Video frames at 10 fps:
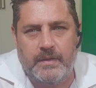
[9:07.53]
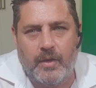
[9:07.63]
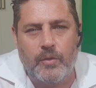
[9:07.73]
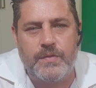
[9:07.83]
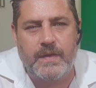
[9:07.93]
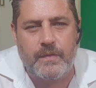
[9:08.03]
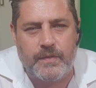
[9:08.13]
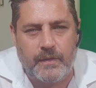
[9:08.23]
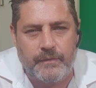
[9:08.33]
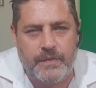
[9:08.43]
hosting
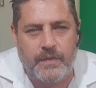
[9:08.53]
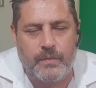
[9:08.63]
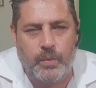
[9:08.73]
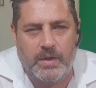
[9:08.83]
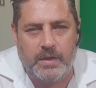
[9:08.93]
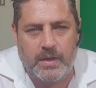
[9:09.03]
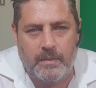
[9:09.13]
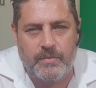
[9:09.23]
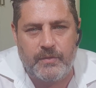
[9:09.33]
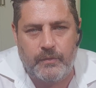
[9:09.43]
services when it
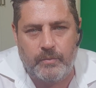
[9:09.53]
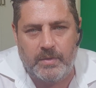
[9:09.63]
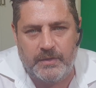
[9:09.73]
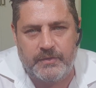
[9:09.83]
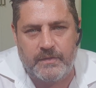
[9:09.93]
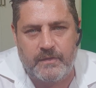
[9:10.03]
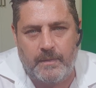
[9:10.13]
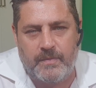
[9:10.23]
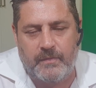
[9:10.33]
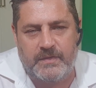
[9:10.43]
comes to malicious
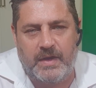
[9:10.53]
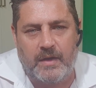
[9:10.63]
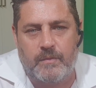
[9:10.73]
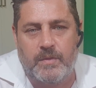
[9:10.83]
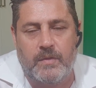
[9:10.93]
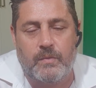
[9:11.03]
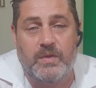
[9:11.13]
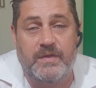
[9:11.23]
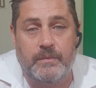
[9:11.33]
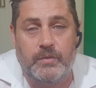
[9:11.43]
types of attacks, because
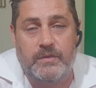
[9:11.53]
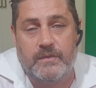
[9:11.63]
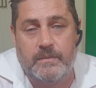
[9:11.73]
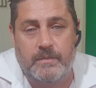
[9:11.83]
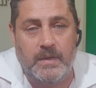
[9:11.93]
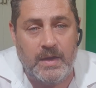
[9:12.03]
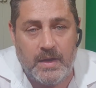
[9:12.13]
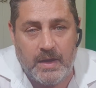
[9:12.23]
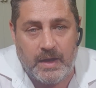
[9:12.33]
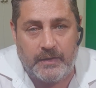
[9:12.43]
we just
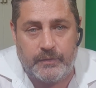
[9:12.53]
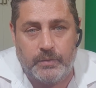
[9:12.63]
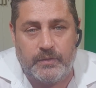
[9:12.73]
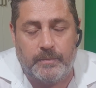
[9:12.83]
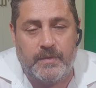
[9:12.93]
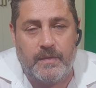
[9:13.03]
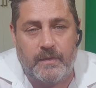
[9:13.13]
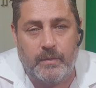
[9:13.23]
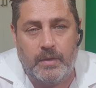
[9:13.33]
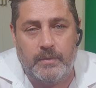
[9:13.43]
had to adopt a
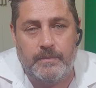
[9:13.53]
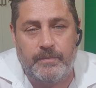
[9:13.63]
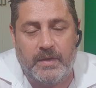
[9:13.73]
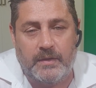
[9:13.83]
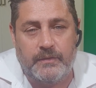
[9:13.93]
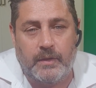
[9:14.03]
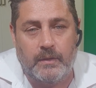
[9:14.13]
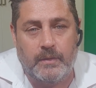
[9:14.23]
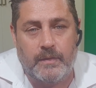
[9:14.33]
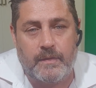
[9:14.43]
zero
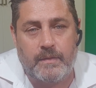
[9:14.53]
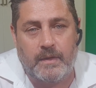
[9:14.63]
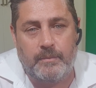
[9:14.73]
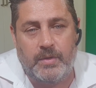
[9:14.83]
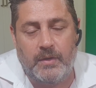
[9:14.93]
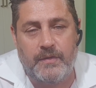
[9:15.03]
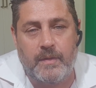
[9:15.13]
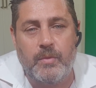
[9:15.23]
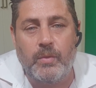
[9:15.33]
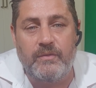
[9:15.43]
tolerance
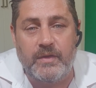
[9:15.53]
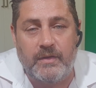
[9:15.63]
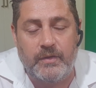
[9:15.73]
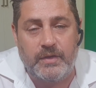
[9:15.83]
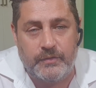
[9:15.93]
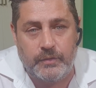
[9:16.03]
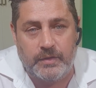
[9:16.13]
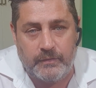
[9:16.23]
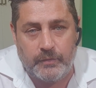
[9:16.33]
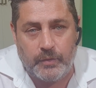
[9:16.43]
policy, but we've never issued an
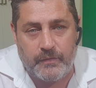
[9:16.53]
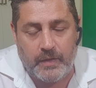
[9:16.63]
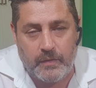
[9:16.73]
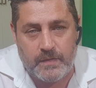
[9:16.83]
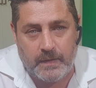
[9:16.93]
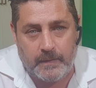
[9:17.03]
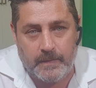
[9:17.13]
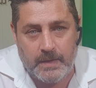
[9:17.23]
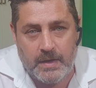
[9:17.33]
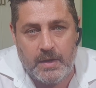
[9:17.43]
invoice for hosting.
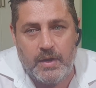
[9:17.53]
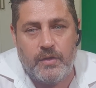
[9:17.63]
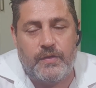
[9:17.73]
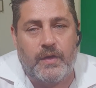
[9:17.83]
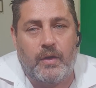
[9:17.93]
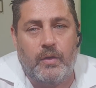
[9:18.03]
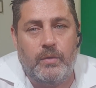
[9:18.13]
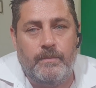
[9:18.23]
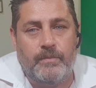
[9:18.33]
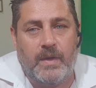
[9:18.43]
So